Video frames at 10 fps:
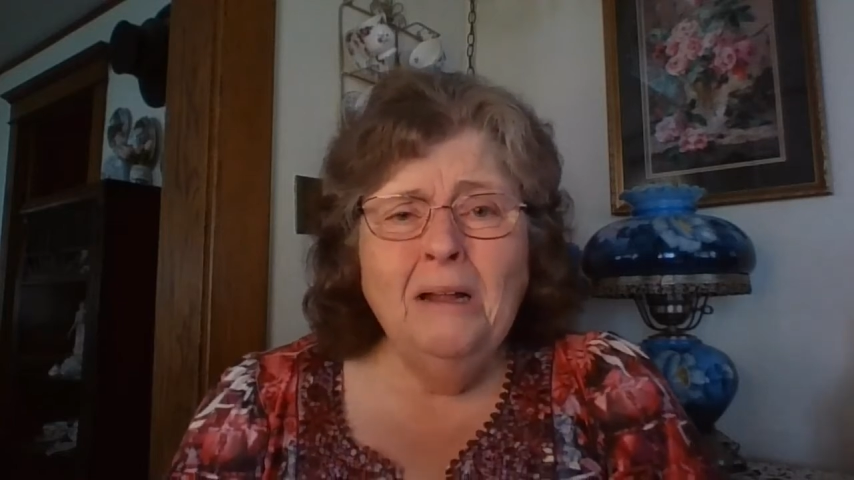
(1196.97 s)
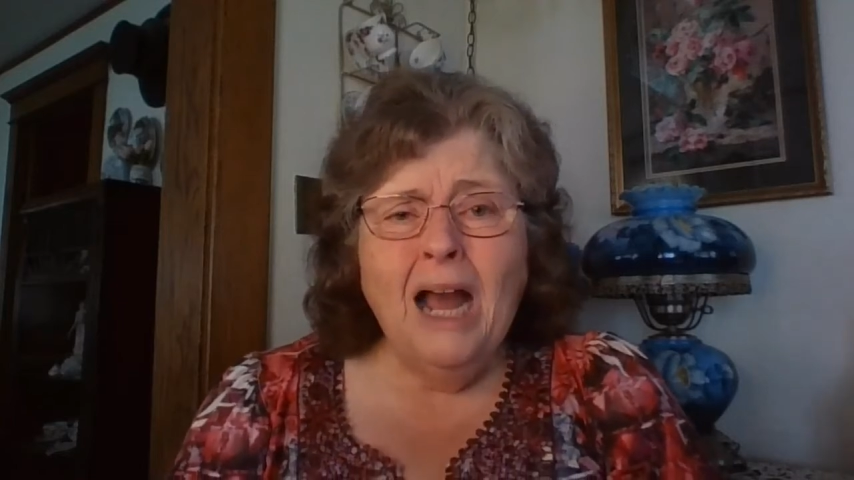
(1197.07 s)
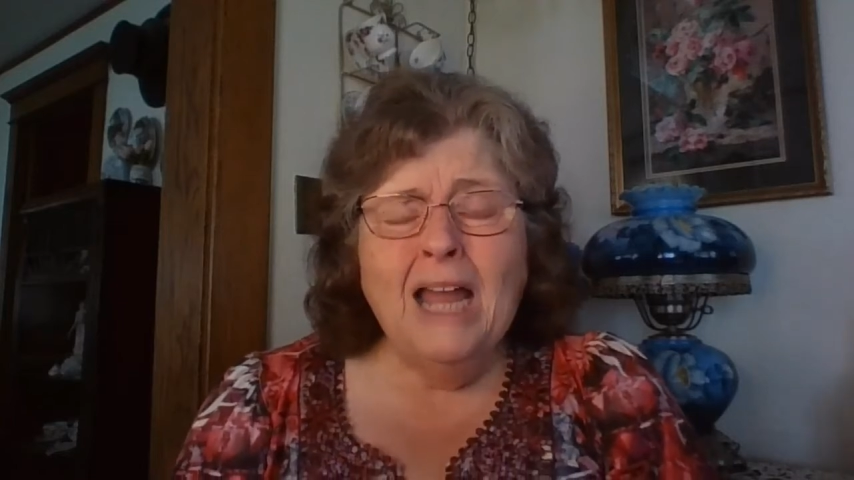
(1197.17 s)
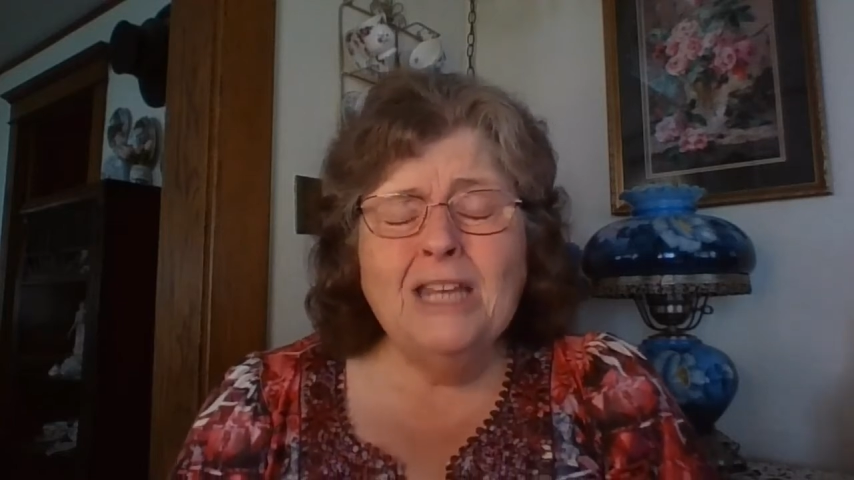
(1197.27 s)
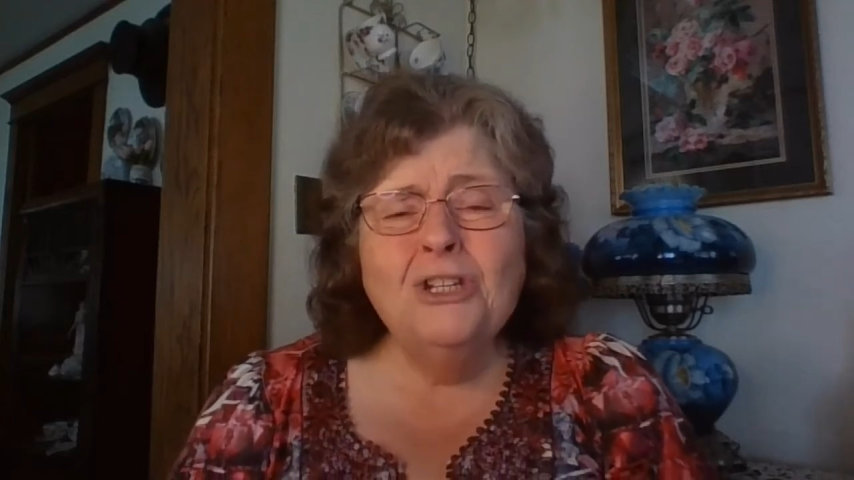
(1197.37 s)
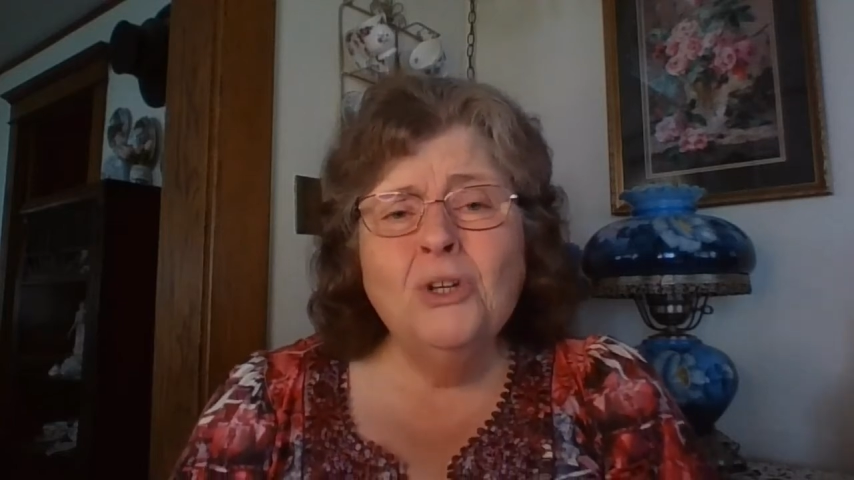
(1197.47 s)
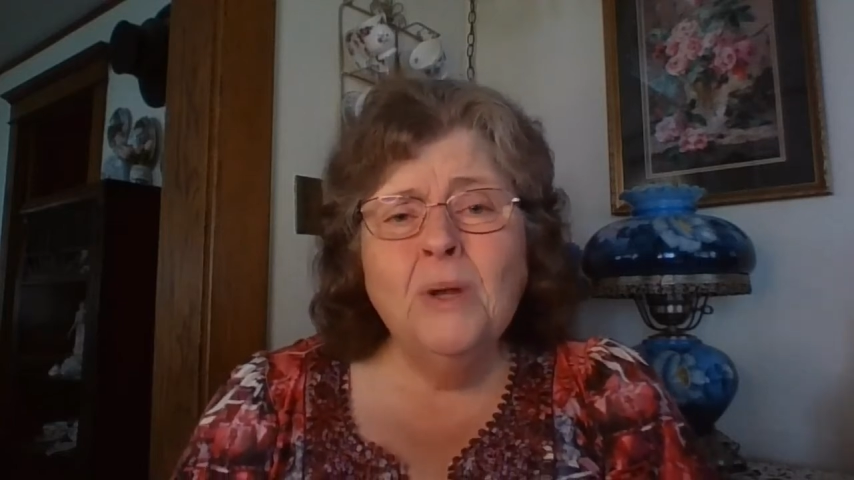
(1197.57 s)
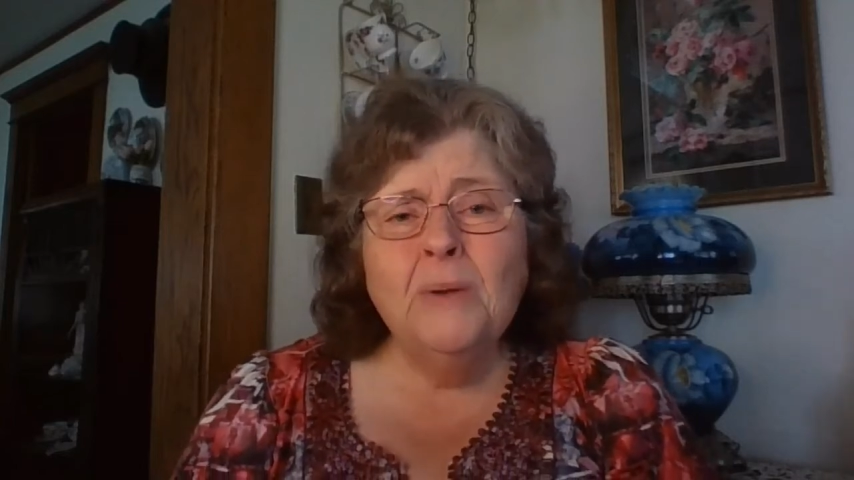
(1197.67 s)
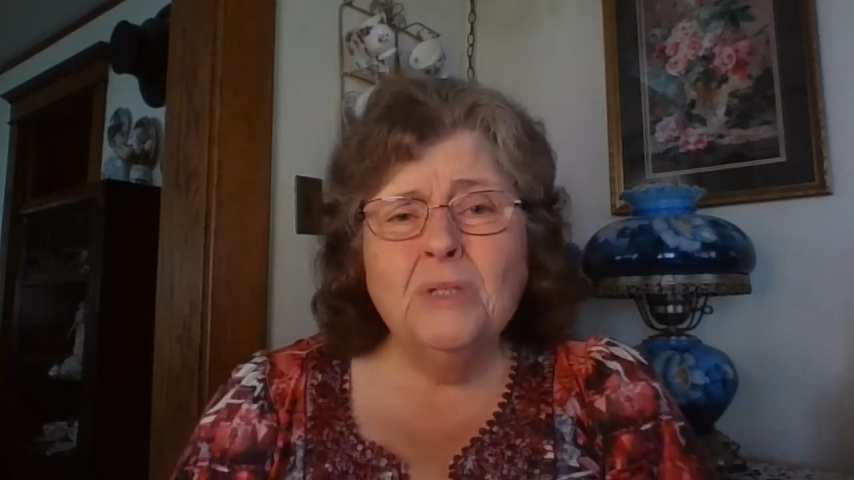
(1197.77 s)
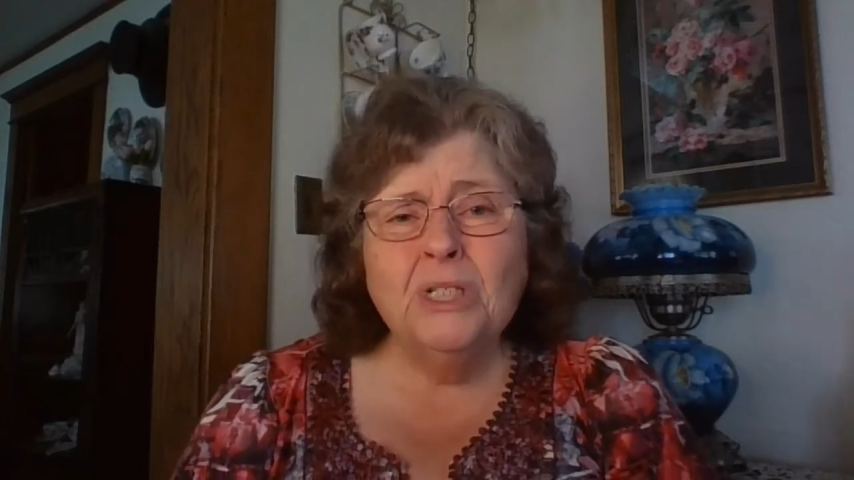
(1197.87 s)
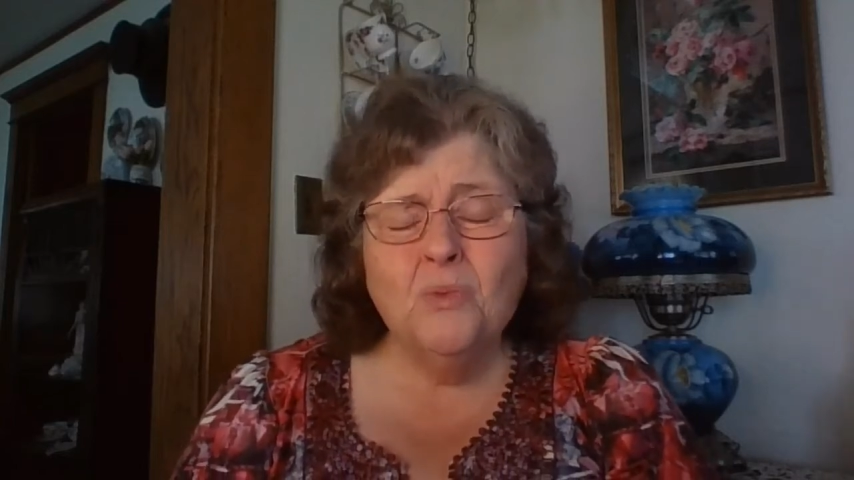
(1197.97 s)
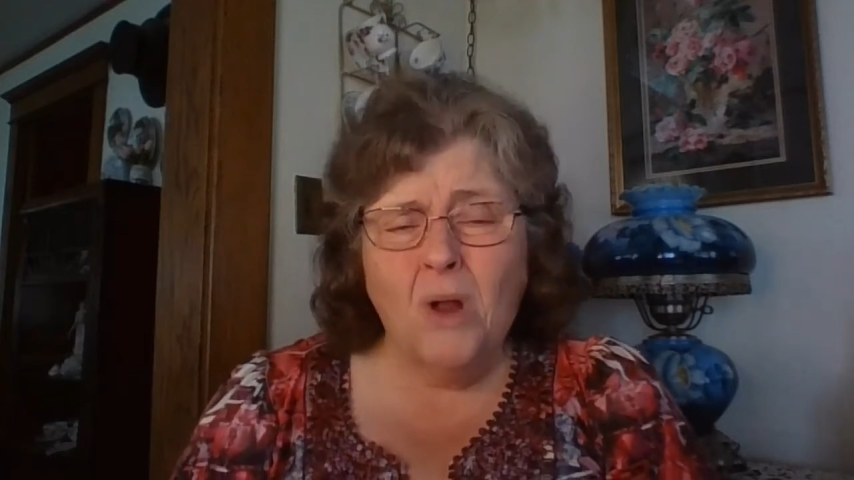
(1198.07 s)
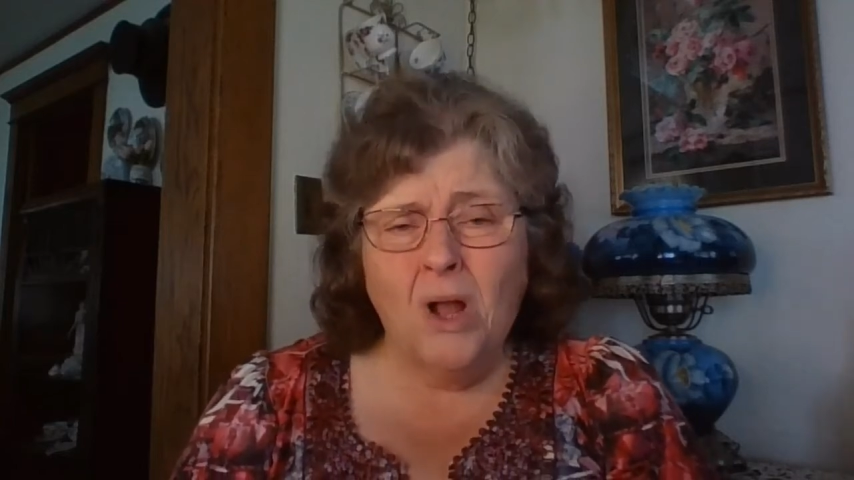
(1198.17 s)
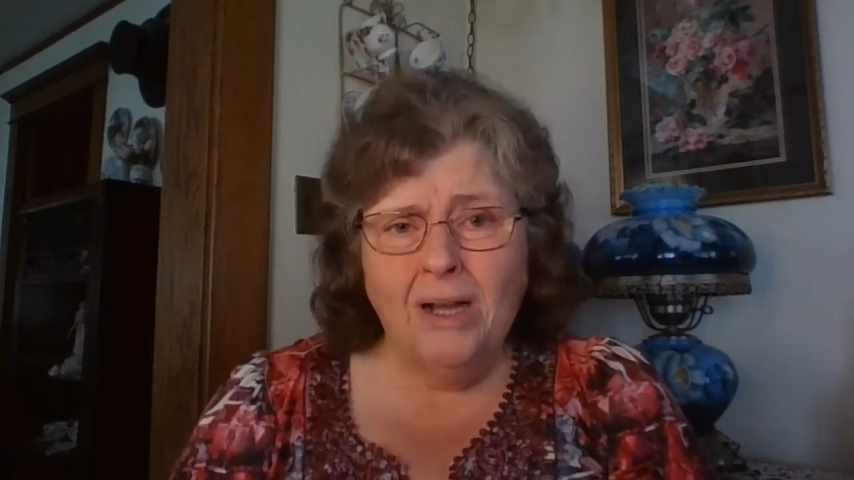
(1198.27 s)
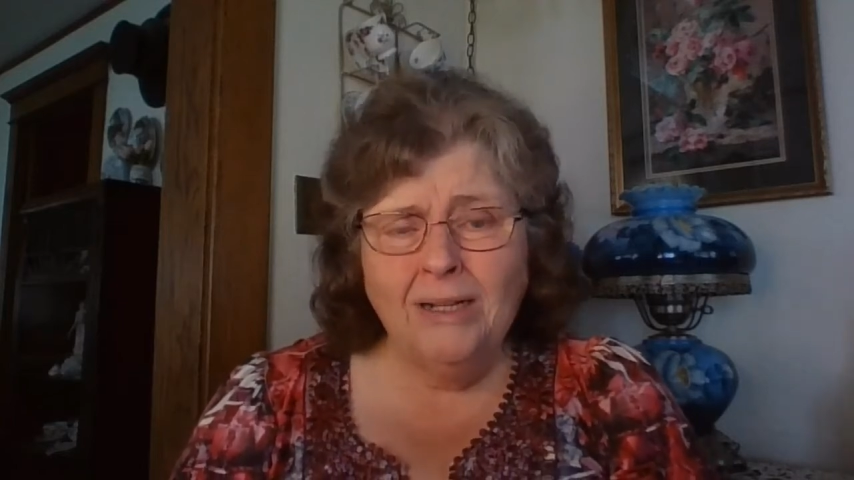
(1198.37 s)
I knew it was
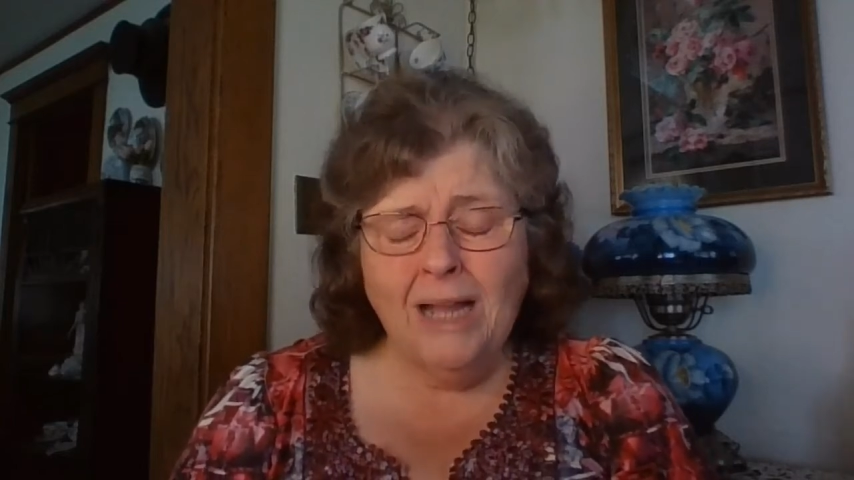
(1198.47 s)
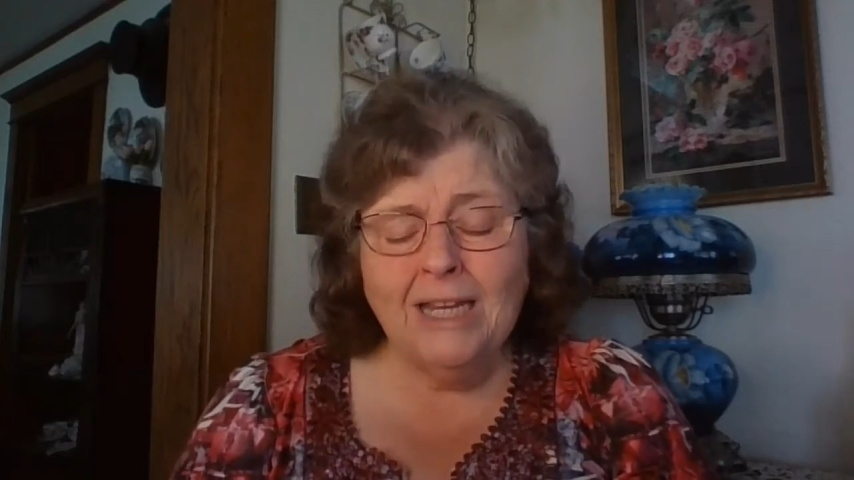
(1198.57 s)
wrong.